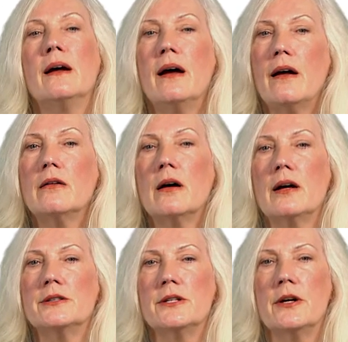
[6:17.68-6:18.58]
Now,
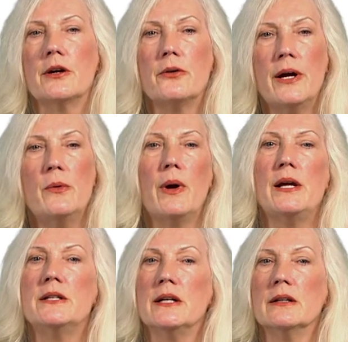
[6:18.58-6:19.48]
alcohols are a great
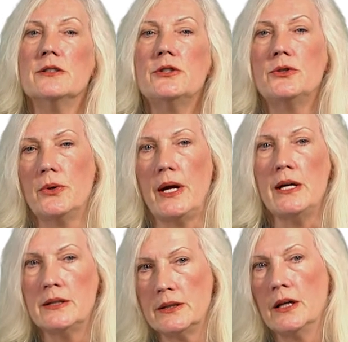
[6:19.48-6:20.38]
way to
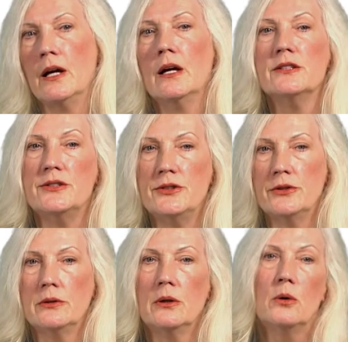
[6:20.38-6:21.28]
illustrate
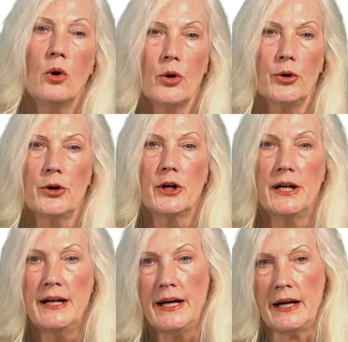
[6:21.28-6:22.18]
zero-order
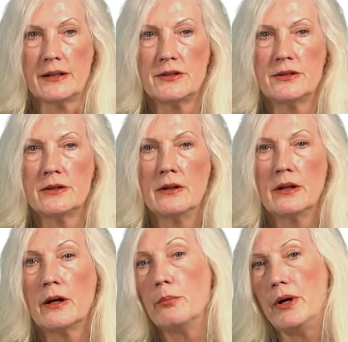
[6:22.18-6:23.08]
kinetics
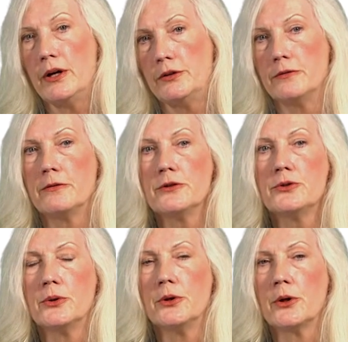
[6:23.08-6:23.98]
compared to
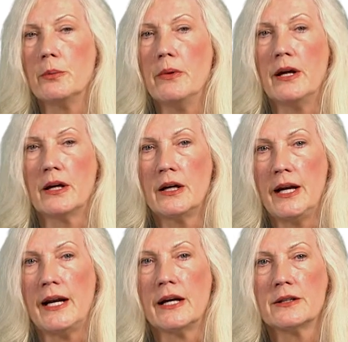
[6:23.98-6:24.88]
first-order
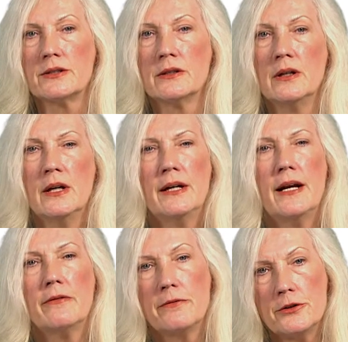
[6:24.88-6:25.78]
kinetics.
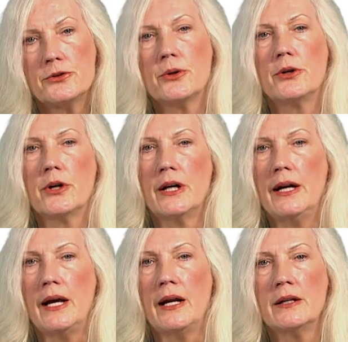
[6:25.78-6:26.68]
Now, first-order
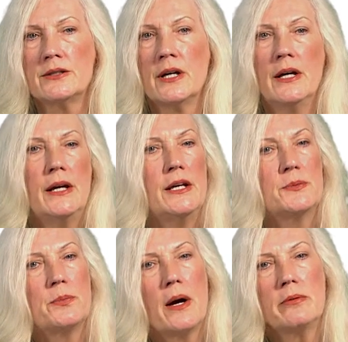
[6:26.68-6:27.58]
kinetics
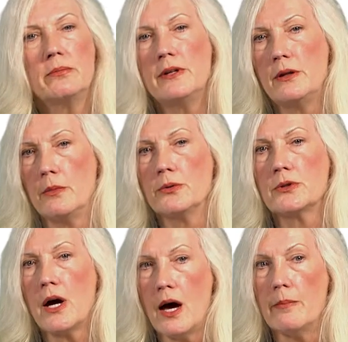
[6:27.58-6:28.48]
is probably the
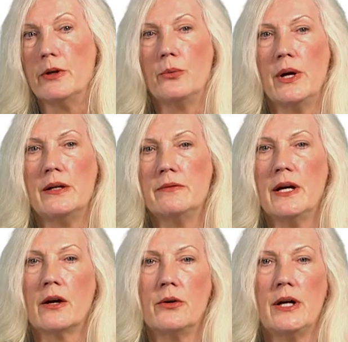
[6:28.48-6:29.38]
most common rate of
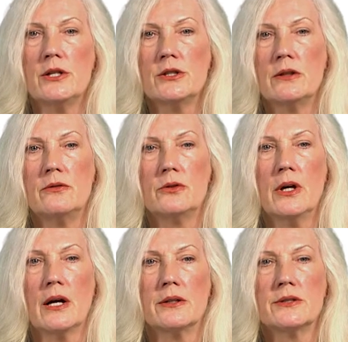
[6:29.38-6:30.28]
degradation of
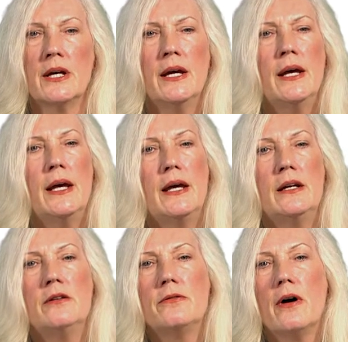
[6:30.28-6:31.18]
drugs.
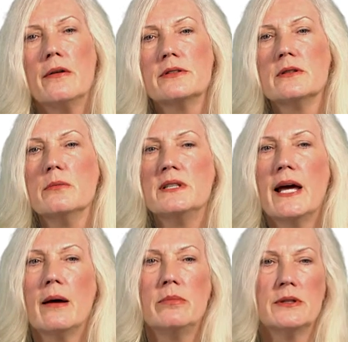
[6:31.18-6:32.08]
It involves the
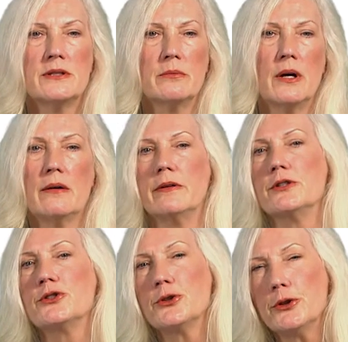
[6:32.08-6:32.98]
metabolism of
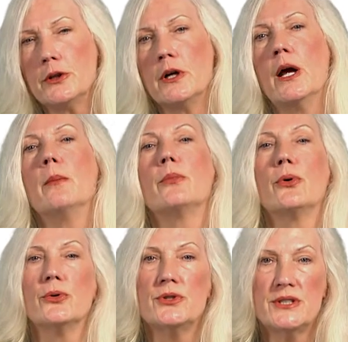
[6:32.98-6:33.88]
a certain
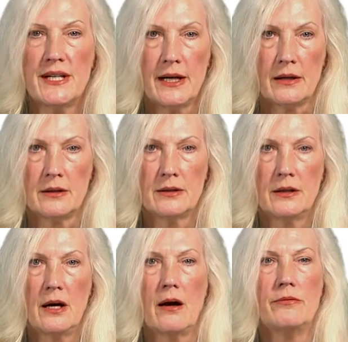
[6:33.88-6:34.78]
percent
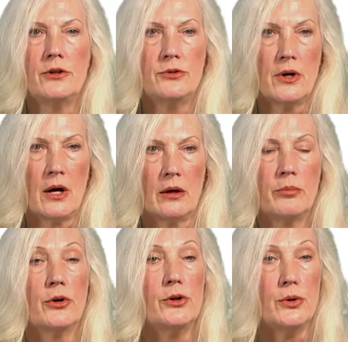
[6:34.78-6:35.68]
of the
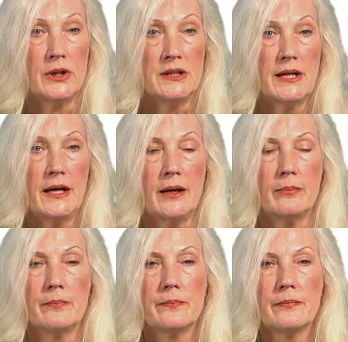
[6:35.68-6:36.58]
drug per unit
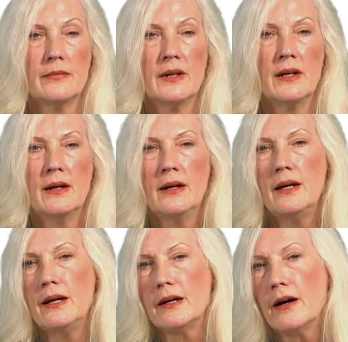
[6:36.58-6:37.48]
time.
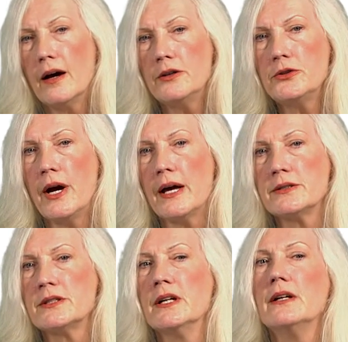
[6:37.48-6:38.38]
In
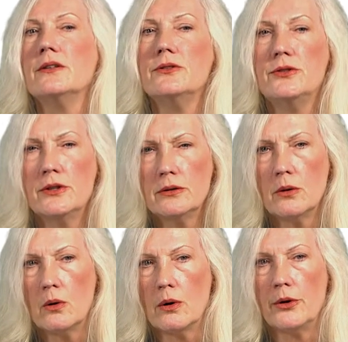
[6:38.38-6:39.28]
contrast,
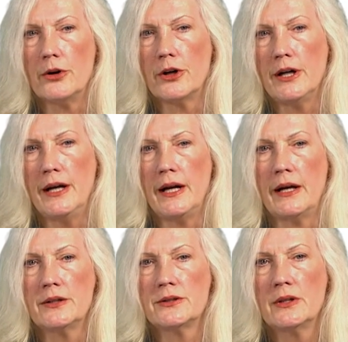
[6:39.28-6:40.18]
zero-order
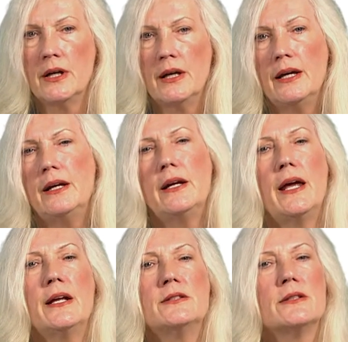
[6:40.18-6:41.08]
kinetics
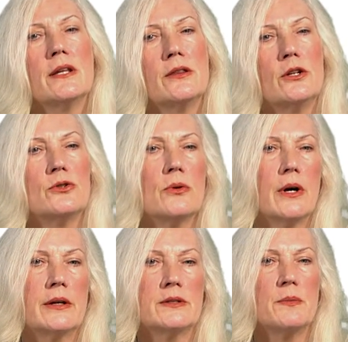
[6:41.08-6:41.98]
indicates that the
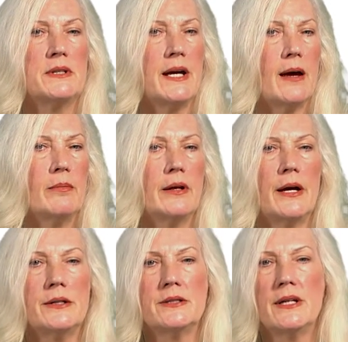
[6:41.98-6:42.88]
drug is
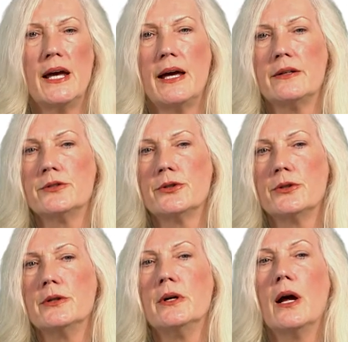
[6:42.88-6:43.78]
metabolized at a
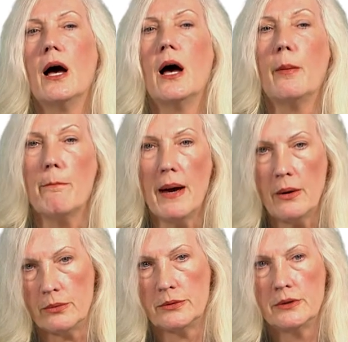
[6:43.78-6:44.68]
certain
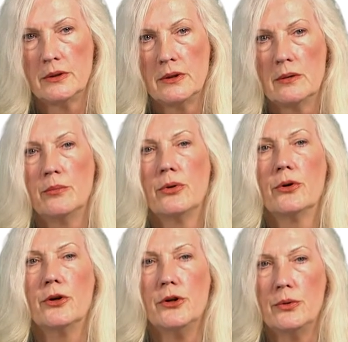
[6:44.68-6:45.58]
amount
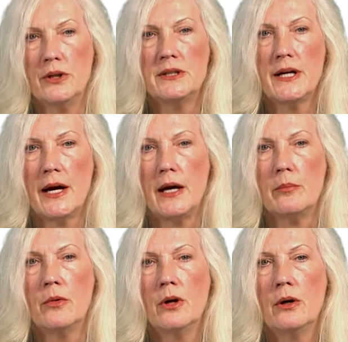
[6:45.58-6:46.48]
per unit
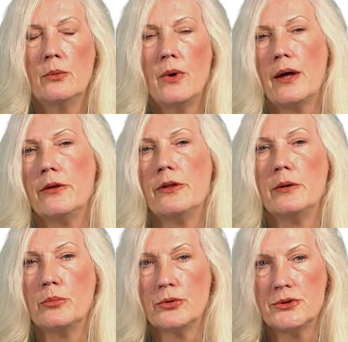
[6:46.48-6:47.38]
time rather
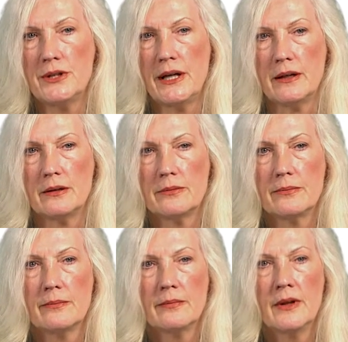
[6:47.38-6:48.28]
than percent.
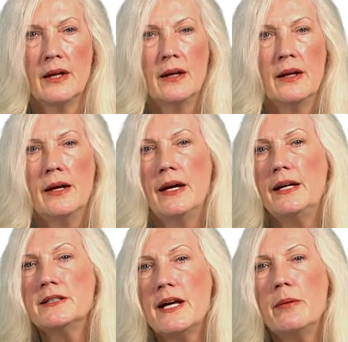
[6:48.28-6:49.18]
An
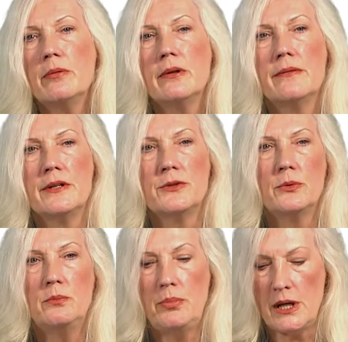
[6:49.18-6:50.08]
example of this
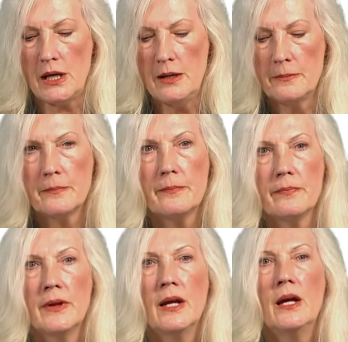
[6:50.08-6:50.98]
would be
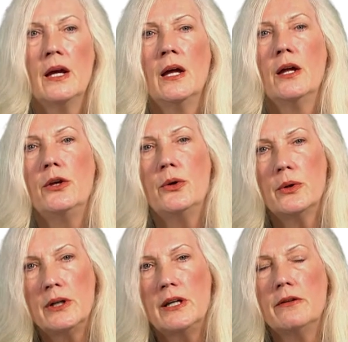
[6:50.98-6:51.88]
you
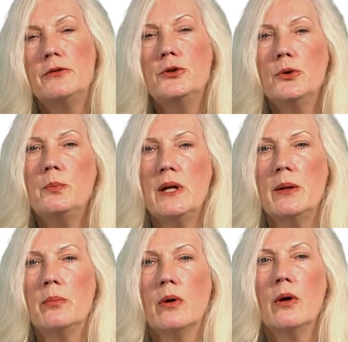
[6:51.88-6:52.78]
can give 2
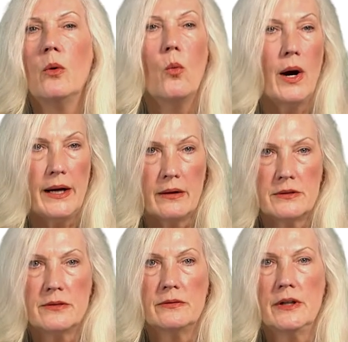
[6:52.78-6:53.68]
people 1
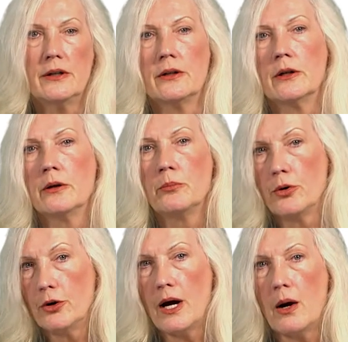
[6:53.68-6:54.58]
ounce of liquor
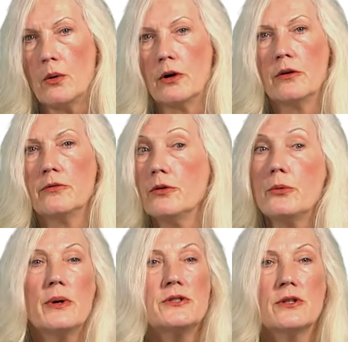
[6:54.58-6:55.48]
per hour for
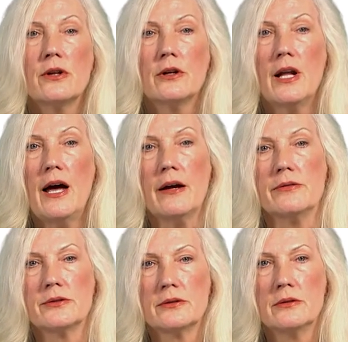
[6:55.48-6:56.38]
the rest of their
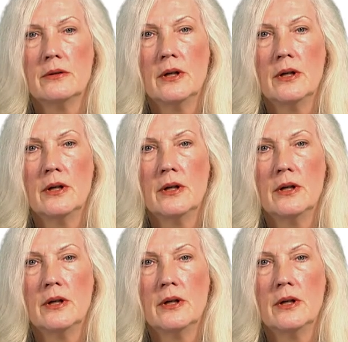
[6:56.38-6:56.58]
lives.